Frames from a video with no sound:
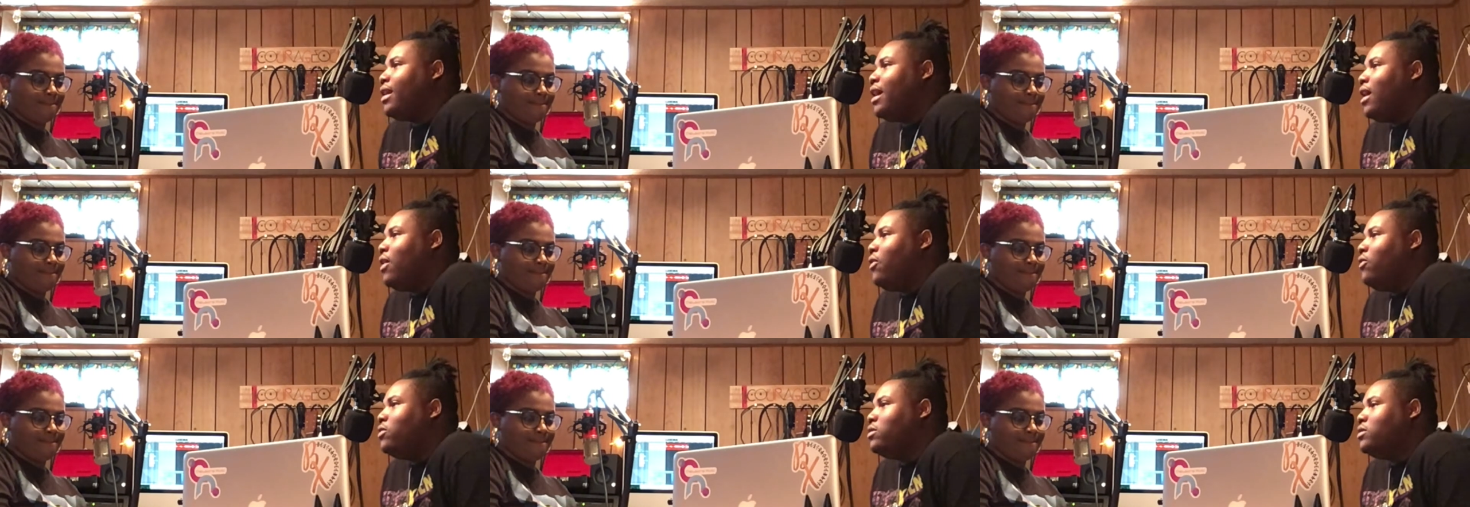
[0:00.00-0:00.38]
Speaker 1: how
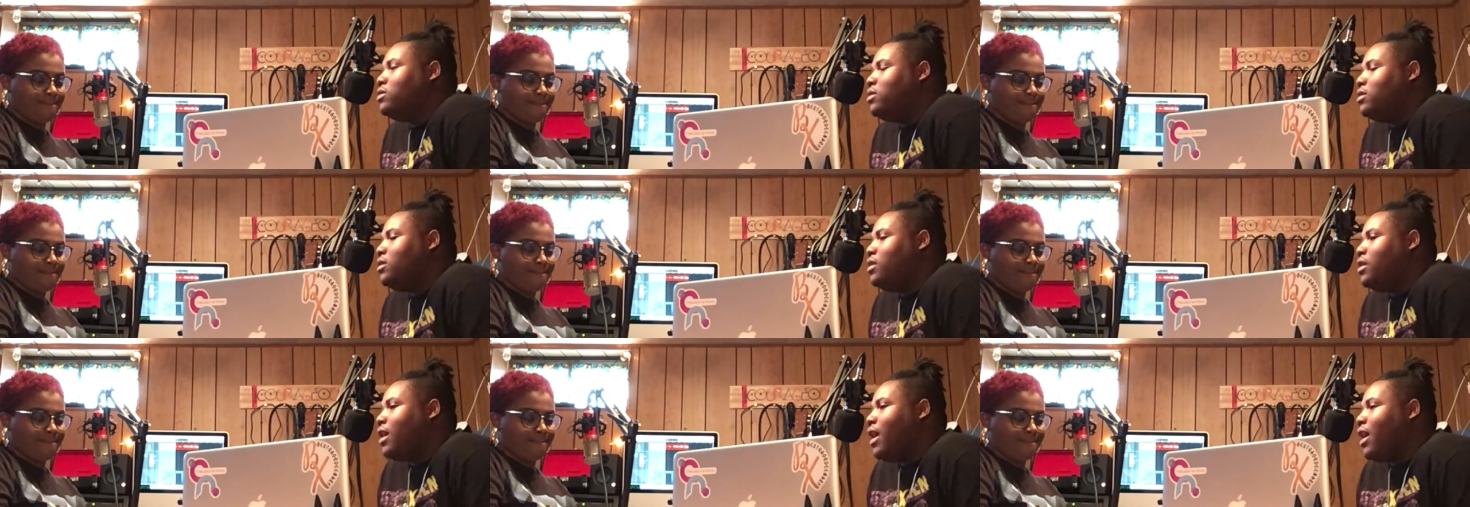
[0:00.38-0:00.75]
to
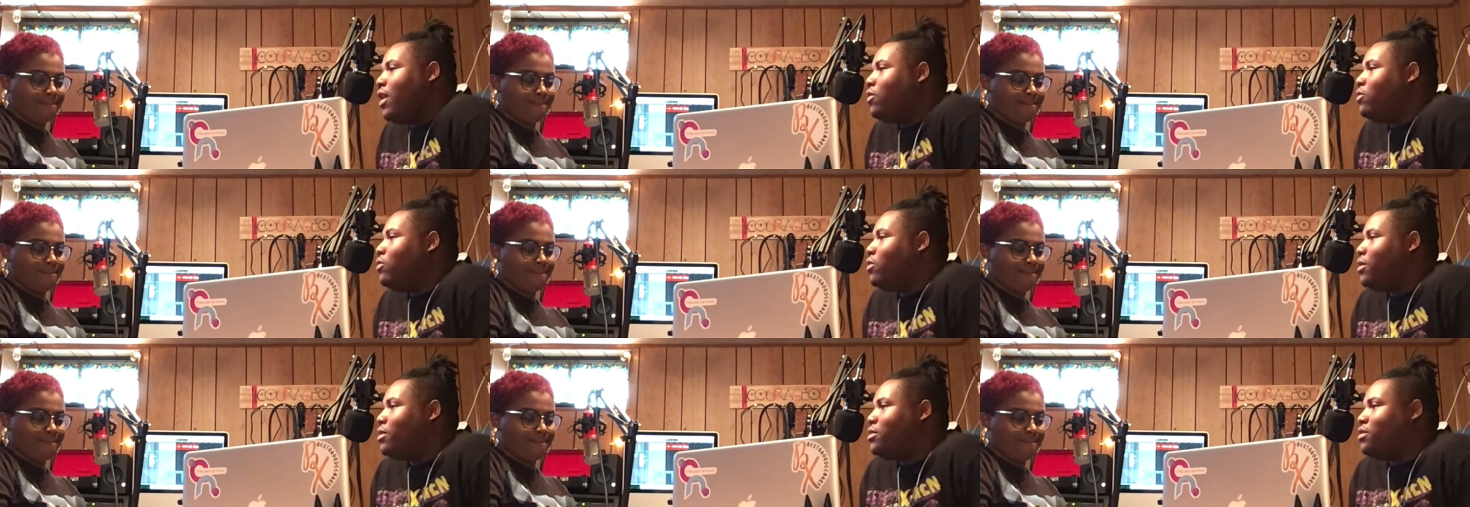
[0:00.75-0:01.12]
handle
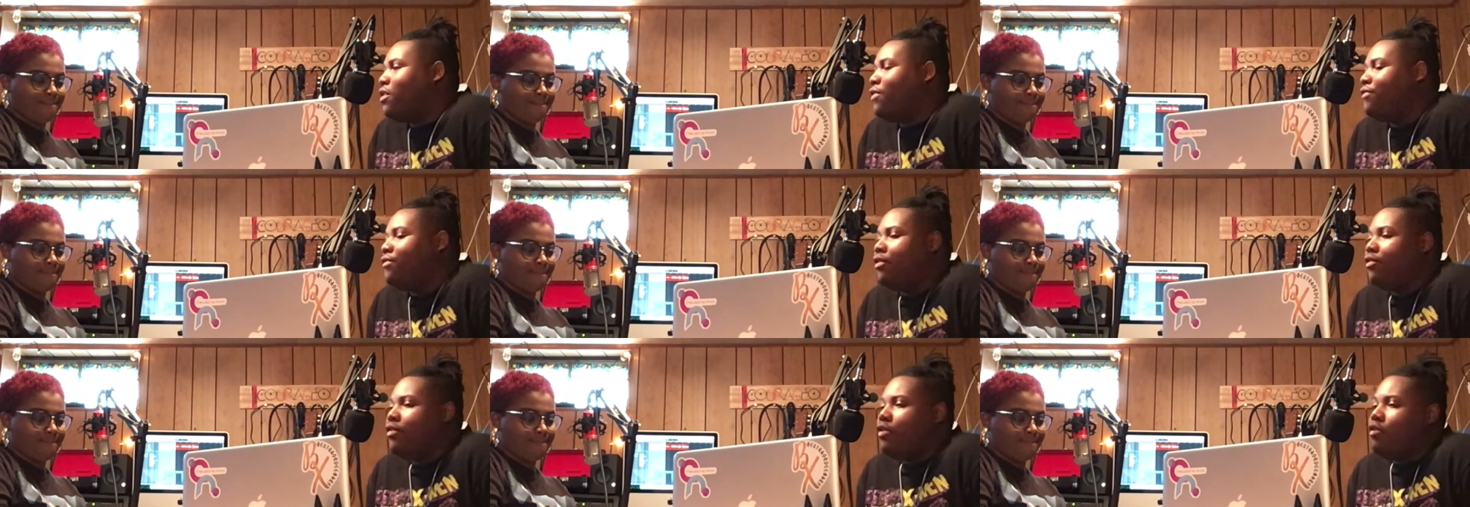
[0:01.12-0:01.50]
yourself
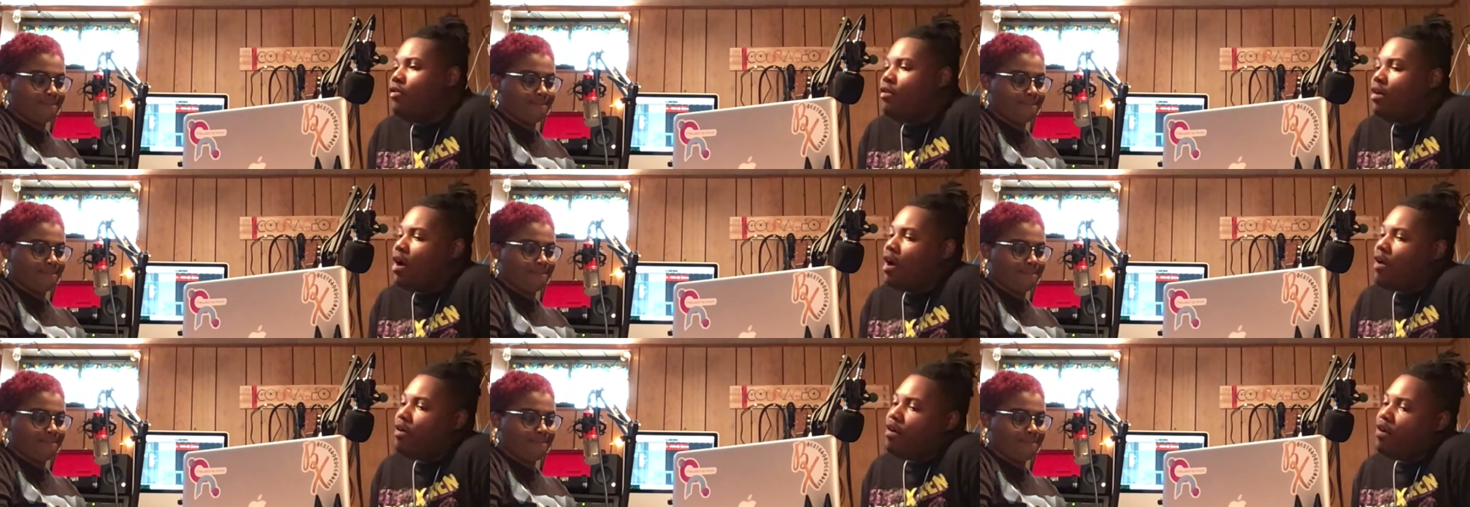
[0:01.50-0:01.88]
if you are
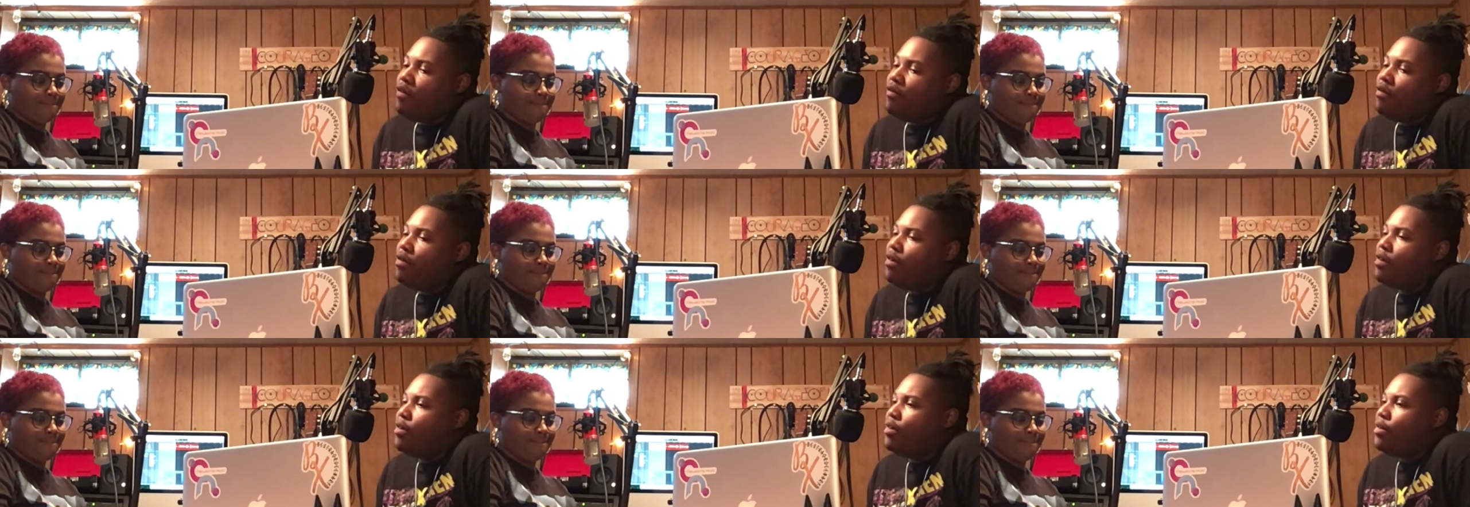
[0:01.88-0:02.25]
ever
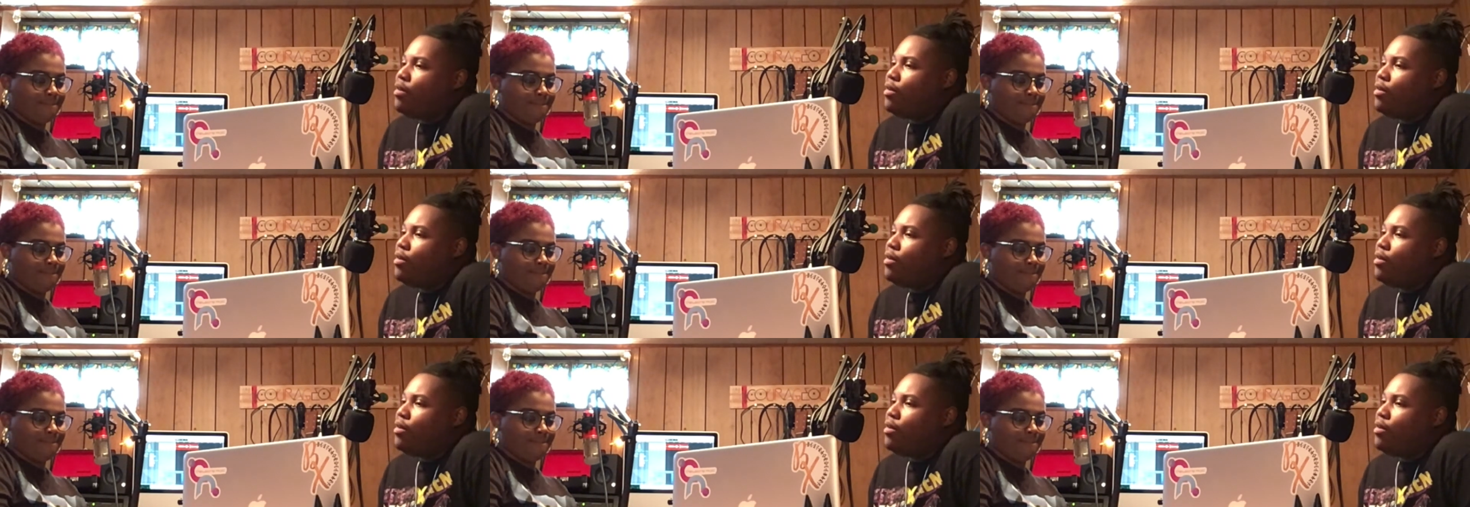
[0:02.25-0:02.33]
